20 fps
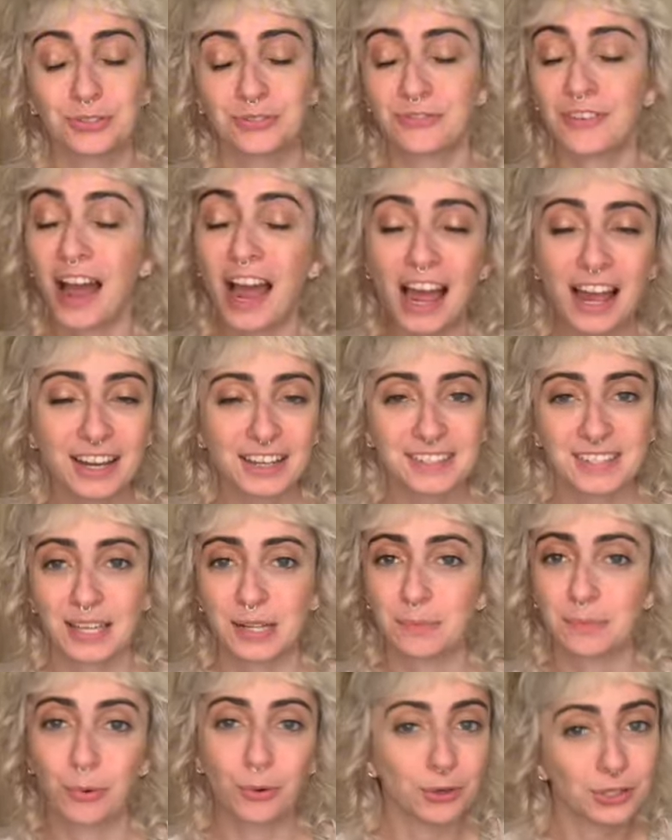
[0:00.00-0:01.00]
facts
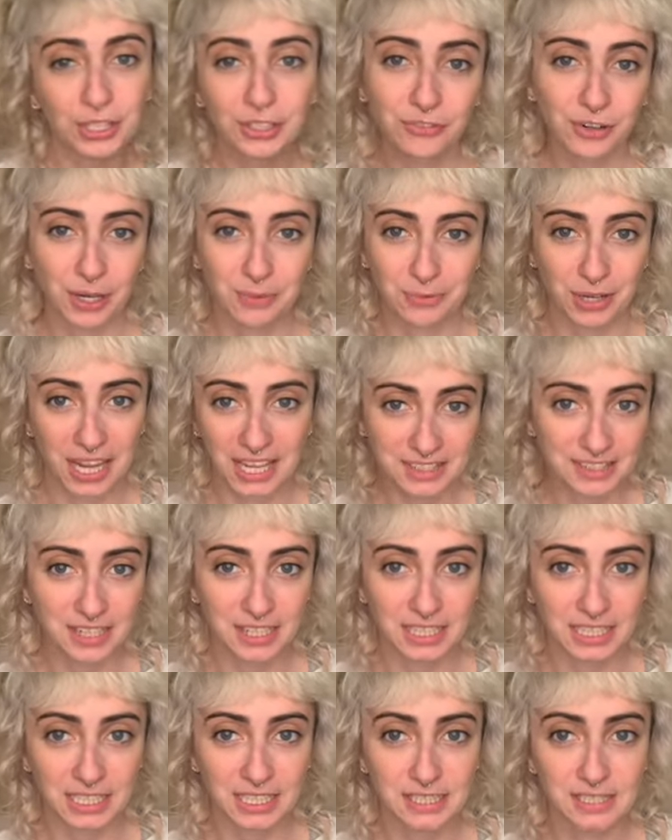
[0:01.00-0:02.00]
and poorly framed case
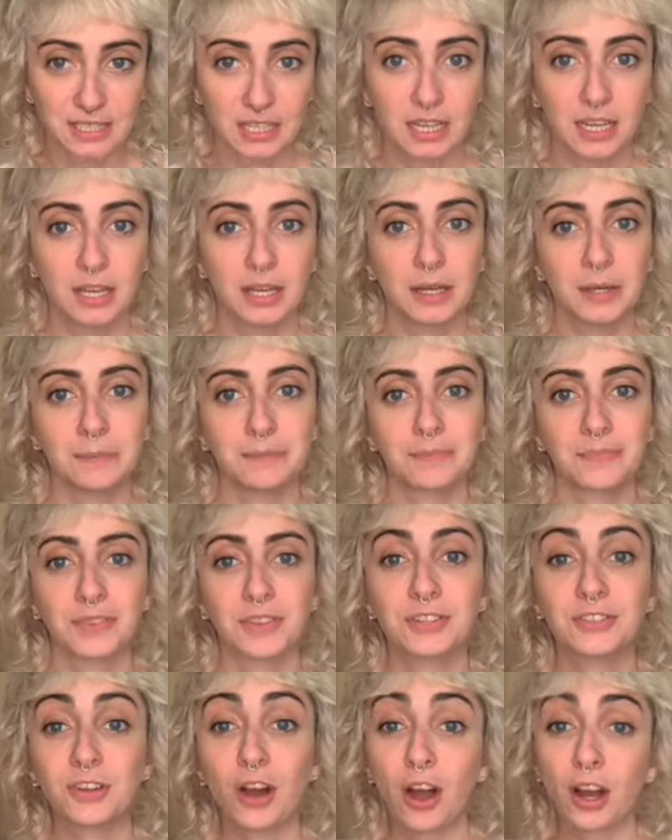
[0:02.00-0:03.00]
studies. The
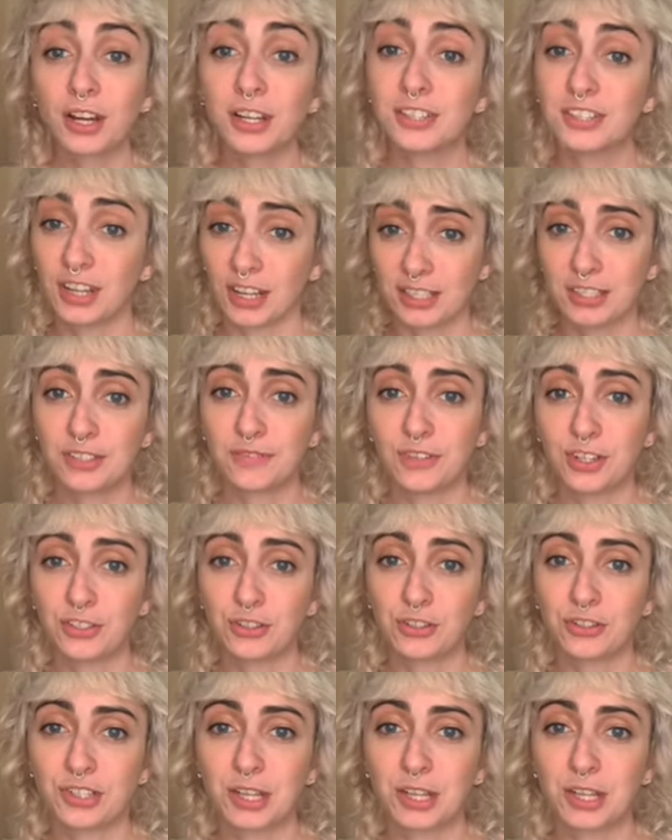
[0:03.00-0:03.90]
doc does feature